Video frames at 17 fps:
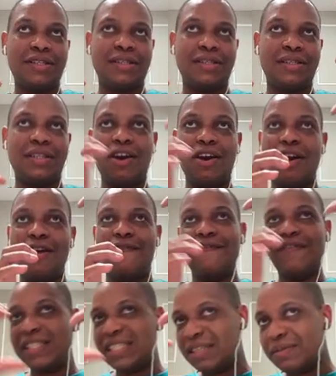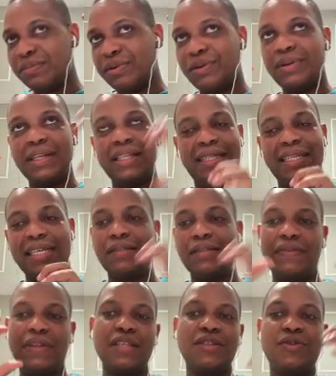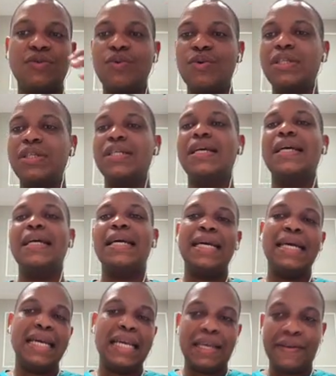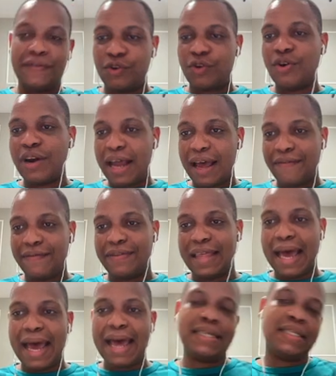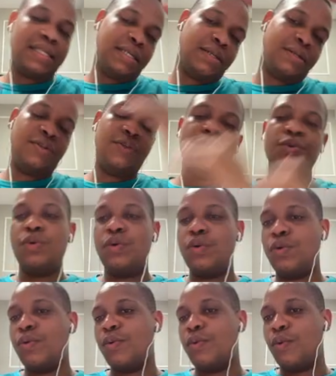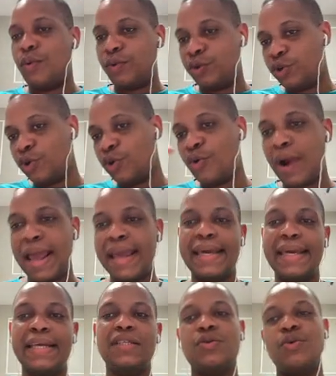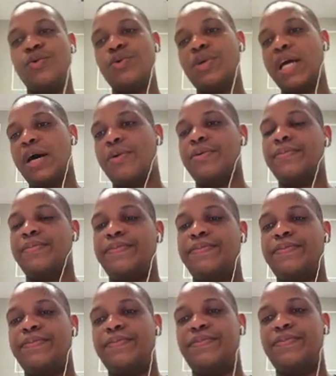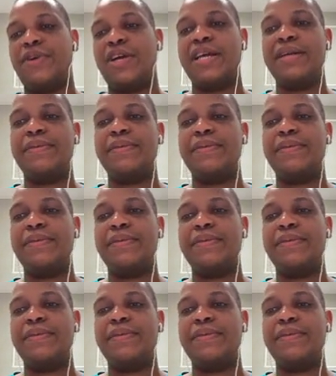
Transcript: that are visible and things of that sort. If you don't have that, your rankings go down, right?